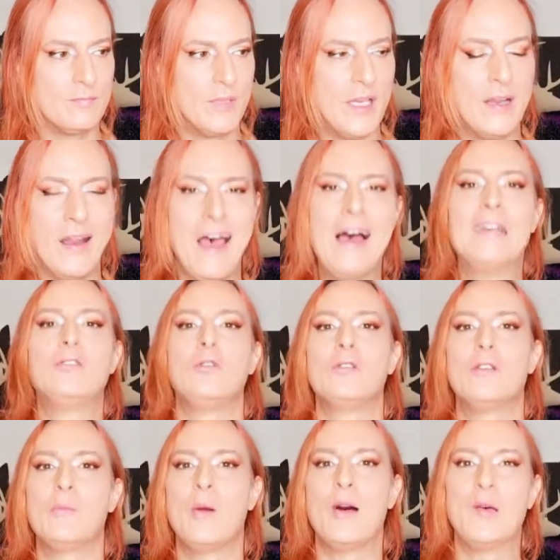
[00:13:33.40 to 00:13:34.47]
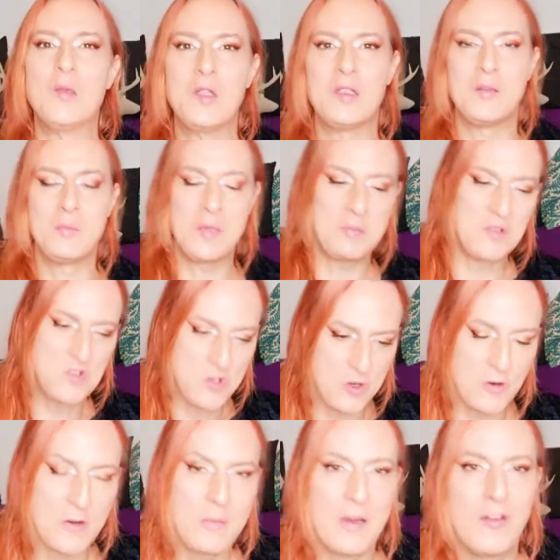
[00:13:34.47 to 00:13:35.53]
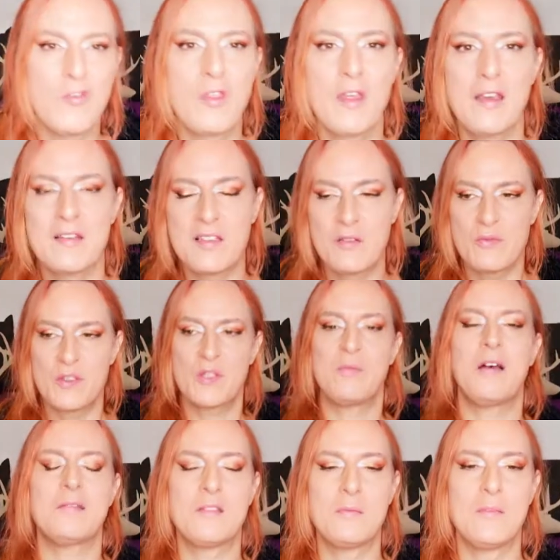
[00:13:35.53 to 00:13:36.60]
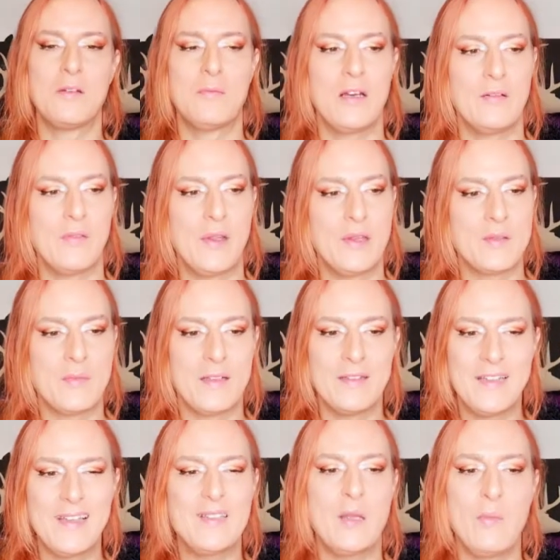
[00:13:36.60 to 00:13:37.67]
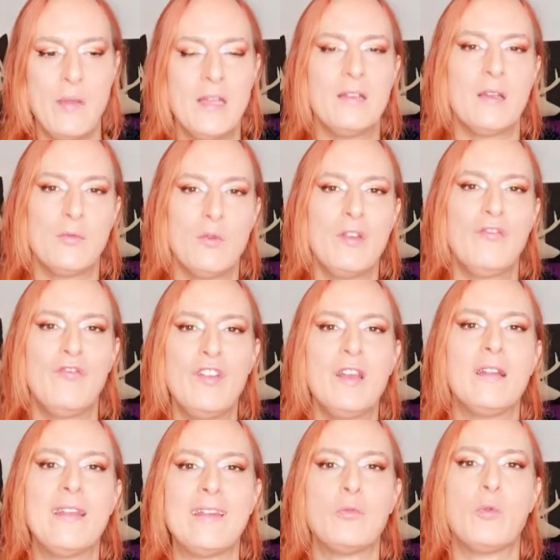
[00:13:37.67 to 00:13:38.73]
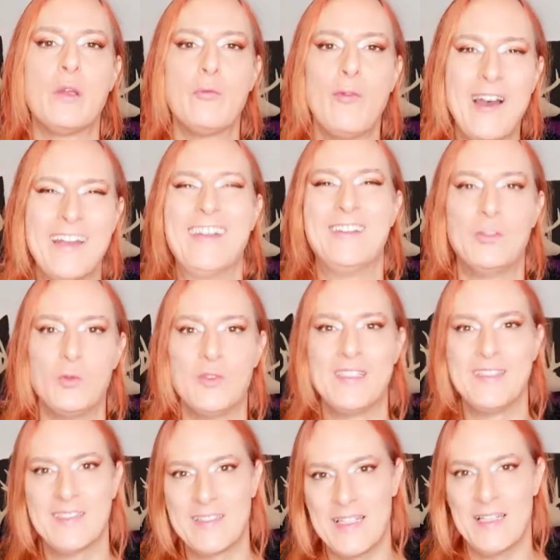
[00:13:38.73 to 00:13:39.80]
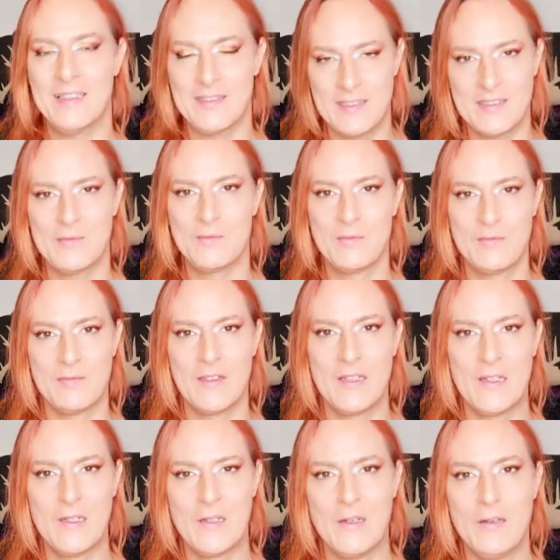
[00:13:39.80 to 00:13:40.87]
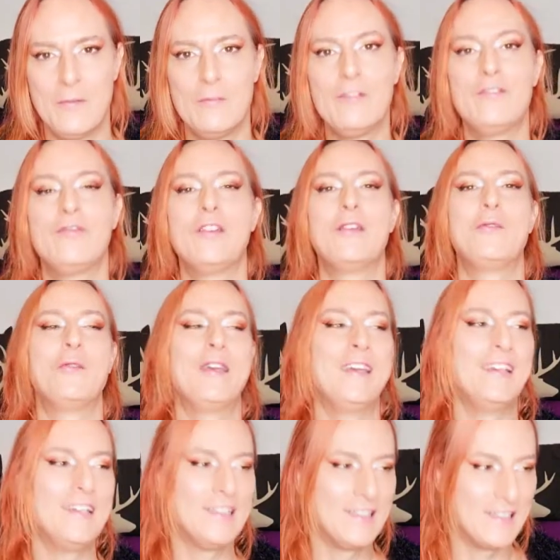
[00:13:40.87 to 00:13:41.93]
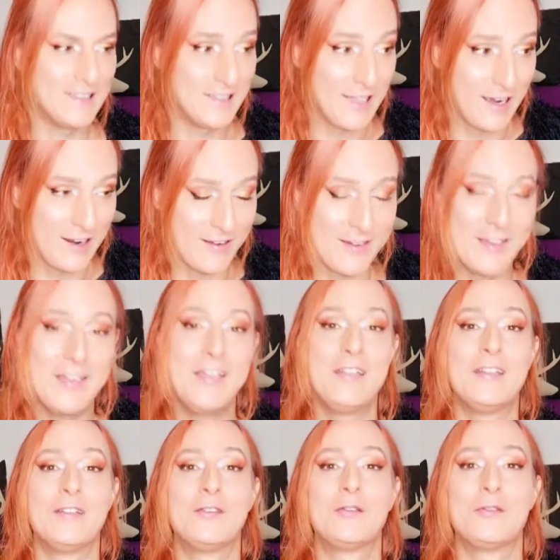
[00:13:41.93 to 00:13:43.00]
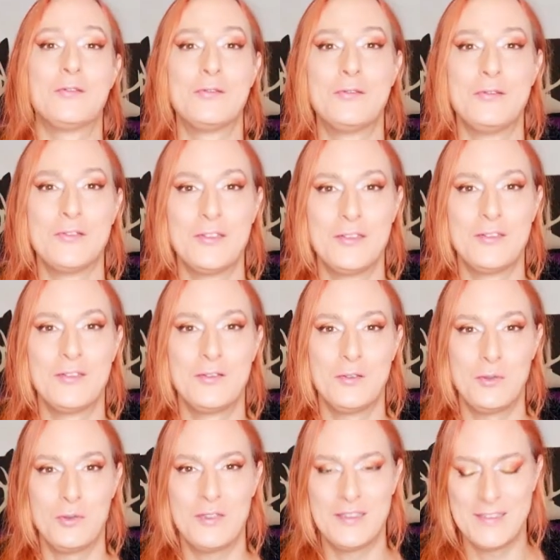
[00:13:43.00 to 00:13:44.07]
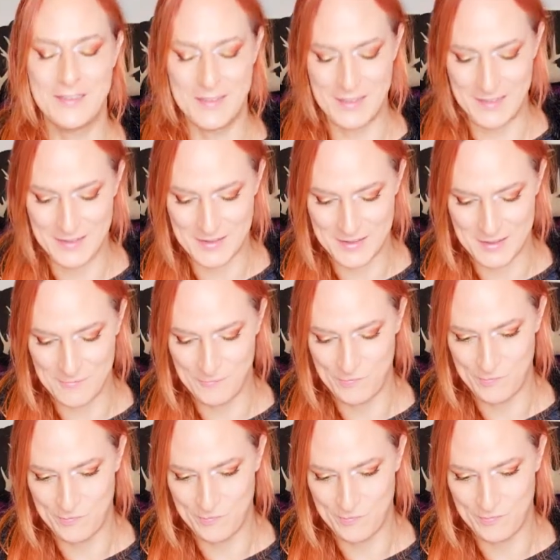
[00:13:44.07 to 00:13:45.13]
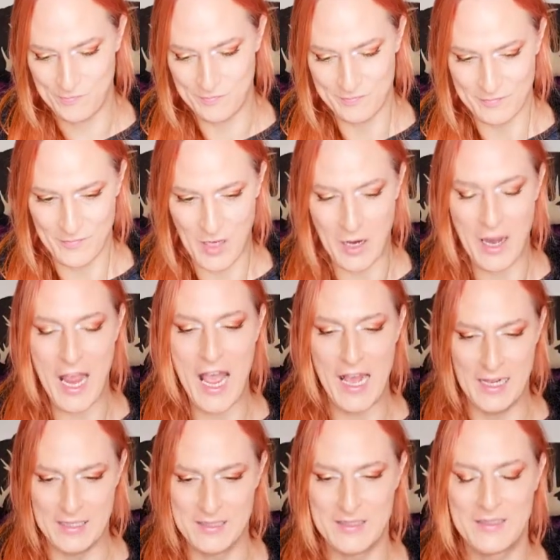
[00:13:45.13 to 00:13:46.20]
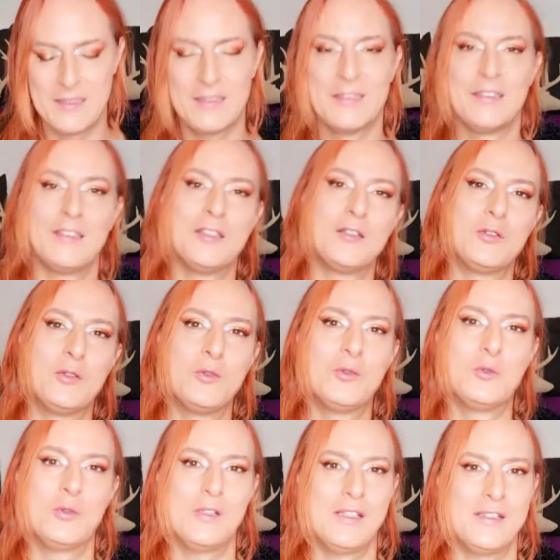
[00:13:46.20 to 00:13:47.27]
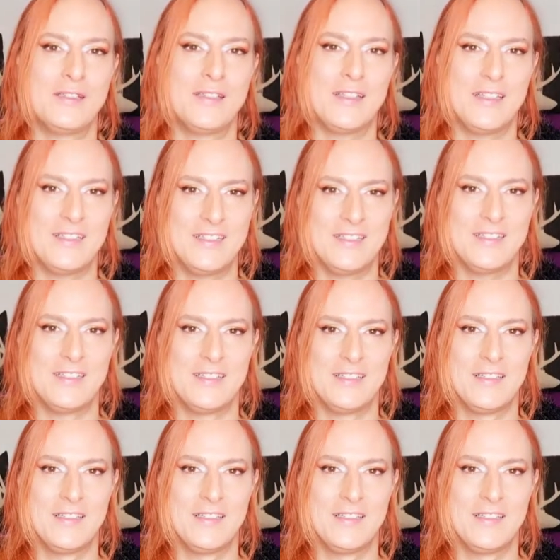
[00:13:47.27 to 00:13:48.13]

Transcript: be an adult about it be mature about things and responsible about things but it doesn't mean that we feel that we want to do these things we feel we are needed to do these things are asked to do these things